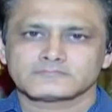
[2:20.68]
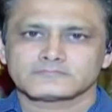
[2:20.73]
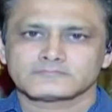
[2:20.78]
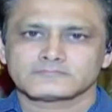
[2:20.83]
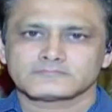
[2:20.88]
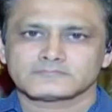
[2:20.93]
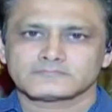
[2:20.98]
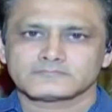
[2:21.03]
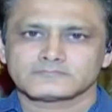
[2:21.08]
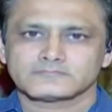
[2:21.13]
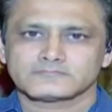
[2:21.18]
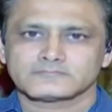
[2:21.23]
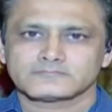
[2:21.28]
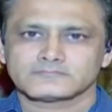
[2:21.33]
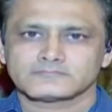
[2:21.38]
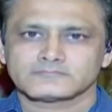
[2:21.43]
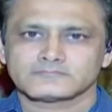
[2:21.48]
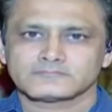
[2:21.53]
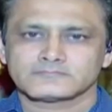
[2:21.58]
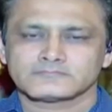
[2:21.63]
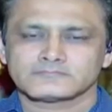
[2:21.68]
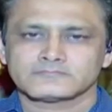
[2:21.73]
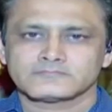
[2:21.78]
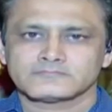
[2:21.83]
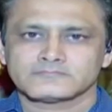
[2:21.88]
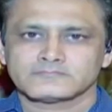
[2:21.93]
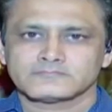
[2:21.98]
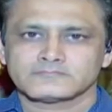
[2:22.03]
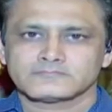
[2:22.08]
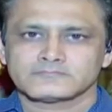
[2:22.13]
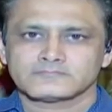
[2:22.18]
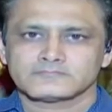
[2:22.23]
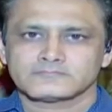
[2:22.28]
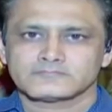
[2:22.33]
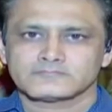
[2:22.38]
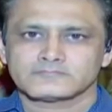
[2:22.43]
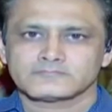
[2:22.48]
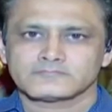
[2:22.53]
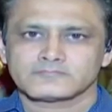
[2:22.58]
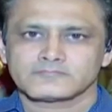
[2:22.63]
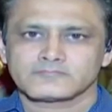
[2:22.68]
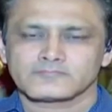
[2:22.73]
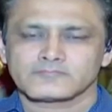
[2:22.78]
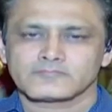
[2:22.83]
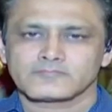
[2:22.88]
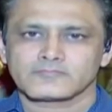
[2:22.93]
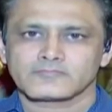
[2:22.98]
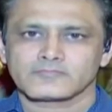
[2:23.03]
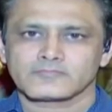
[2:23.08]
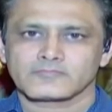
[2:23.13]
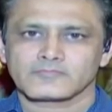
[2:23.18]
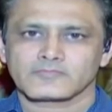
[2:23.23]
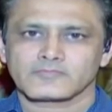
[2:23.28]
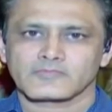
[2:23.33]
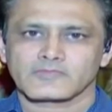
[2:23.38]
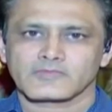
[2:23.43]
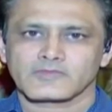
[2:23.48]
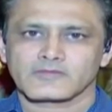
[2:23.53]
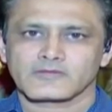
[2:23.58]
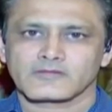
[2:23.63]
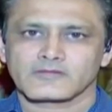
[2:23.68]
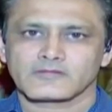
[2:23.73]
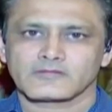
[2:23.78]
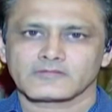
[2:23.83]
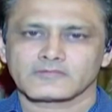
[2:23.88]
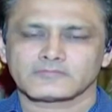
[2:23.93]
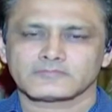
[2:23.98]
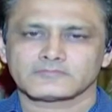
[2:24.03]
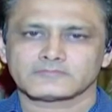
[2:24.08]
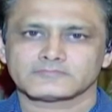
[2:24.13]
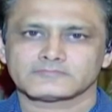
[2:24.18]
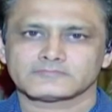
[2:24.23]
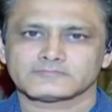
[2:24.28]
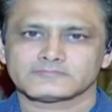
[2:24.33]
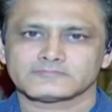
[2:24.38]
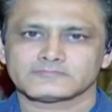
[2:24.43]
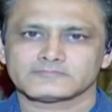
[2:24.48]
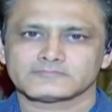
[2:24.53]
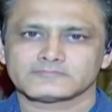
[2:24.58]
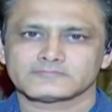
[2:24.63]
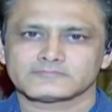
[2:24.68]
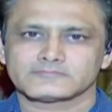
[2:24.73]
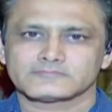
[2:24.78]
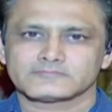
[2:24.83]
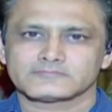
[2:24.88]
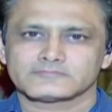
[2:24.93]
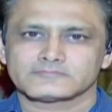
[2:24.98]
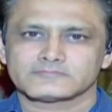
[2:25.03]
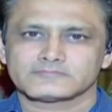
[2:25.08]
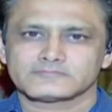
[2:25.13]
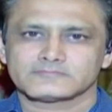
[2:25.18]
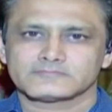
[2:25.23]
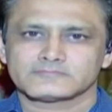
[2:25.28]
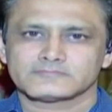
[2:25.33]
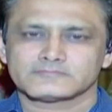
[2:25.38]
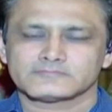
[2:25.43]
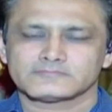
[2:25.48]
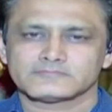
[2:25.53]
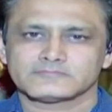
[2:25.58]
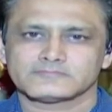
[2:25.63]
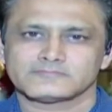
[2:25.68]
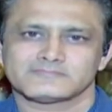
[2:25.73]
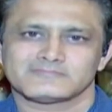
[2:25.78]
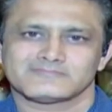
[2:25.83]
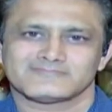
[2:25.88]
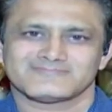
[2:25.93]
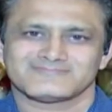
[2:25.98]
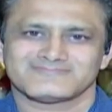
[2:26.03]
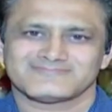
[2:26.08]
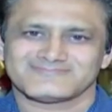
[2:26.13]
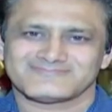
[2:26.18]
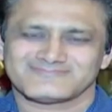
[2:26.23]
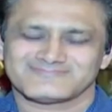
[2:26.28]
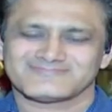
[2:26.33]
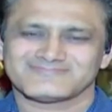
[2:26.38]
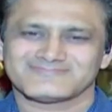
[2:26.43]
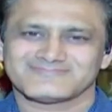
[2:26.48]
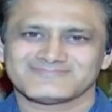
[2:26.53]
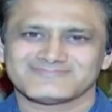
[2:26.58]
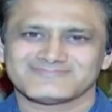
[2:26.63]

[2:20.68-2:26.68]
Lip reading: The person shown says nothing.